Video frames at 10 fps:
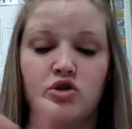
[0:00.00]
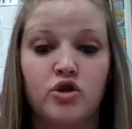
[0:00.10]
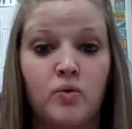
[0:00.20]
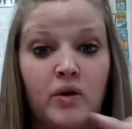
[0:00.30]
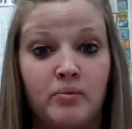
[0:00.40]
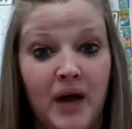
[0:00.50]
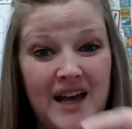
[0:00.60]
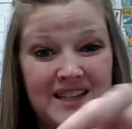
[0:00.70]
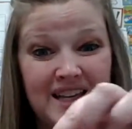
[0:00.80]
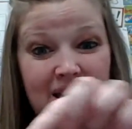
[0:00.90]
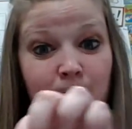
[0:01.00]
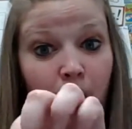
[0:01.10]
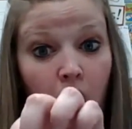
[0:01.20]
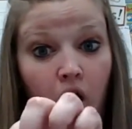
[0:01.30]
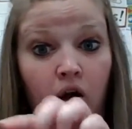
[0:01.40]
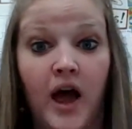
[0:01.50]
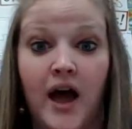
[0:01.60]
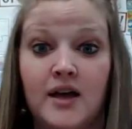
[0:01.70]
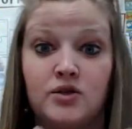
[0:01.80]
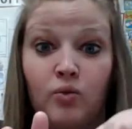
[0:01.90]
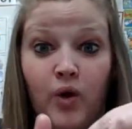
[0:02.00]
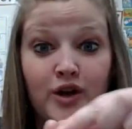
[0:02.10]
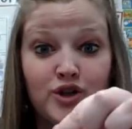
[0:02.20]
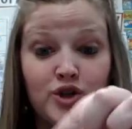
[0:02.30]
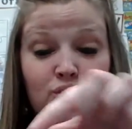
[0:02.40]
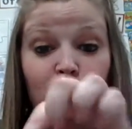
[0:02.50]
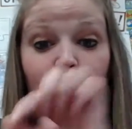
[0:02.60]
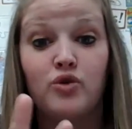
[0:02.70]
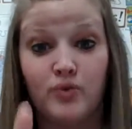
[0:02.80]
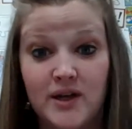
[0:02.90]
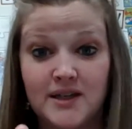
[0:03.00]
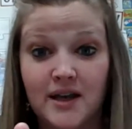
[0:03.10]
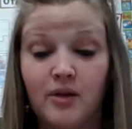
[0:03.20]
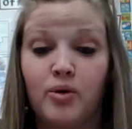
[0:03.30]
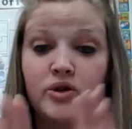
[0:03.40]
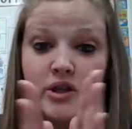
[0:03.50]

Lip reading: So the word basketball has 1, 2, 3 syllables.